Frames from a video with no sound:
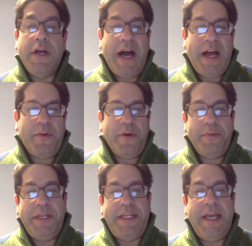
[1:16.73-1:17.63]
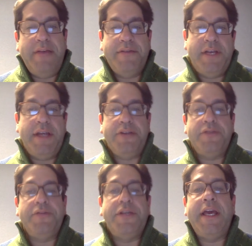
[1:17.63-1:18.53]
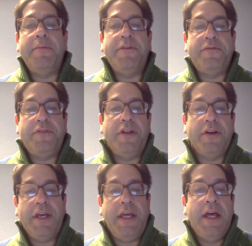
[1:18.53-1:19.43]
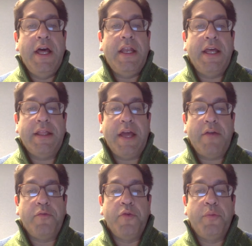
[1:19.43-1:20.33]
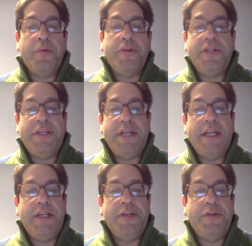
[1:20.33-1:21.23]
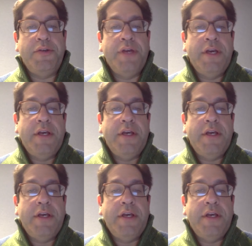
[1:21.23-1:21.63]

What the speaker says: I don't want to be Dave's entertainment flunky like that Rupert the Deli dude.